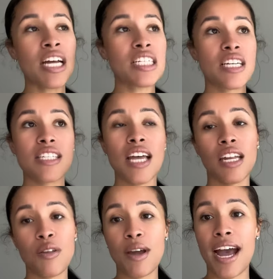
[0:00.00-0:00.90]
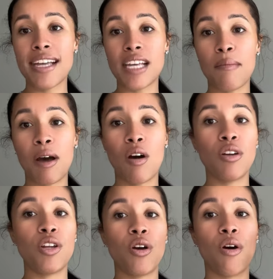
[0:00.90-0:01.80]
just telling you guys about,
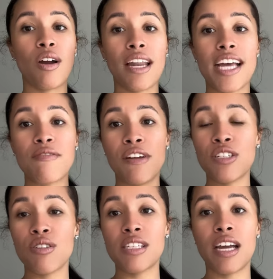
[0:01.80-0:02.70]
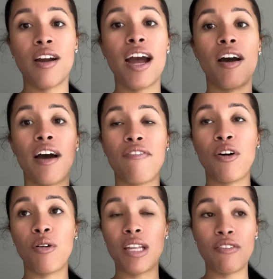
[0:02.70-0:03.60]
you know, our last ventures there, how I
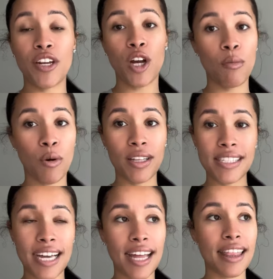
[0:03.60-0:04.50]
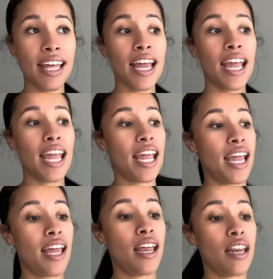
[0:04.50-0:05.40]
felt living there more in depth,
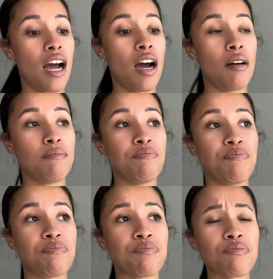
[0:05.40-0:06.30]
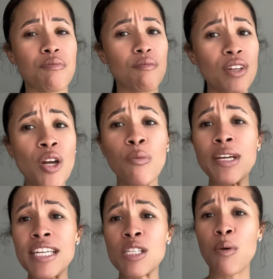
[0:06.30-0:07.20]
and um,
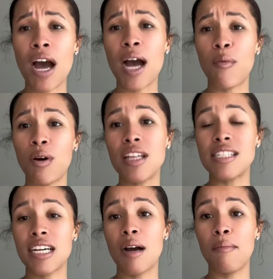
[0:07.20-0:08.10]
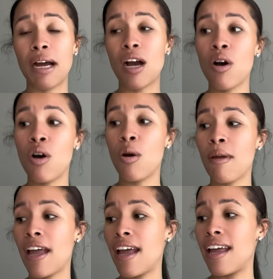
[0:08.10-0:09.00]
reasons why I wanted to come back home,
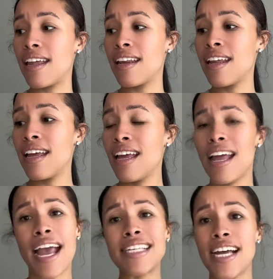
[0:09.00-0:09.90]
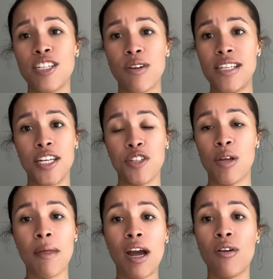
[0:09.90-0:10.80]
and etc, et cetera. So
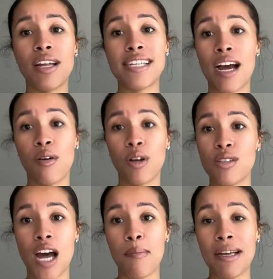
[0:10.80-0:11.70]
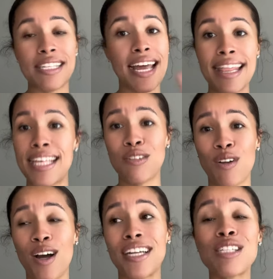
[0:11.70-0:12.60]
I'm not going to tackle those topics in this
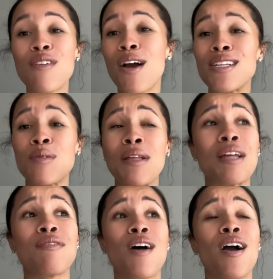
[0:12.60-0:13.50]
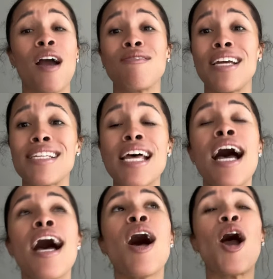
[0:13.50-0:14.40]
vlog. This vlog is a weekly vlog of just
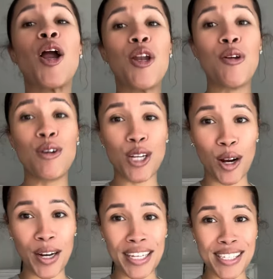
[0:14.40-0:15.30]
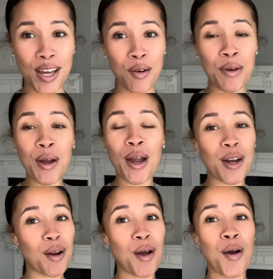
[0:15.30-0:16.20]
our new journey. So we are in
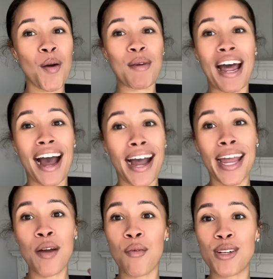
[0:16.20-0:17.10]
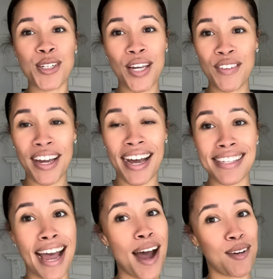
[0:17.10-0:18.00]
our home, and I want to give you guys
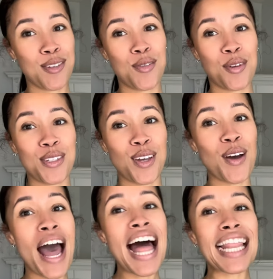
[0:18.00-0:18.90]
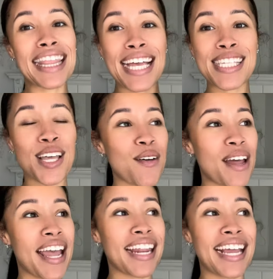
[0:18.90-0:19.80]
a house tour. So let's go
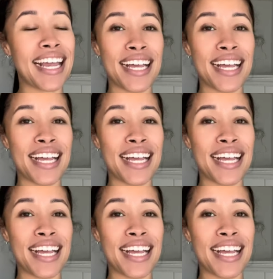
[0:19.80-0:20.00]
ahead and get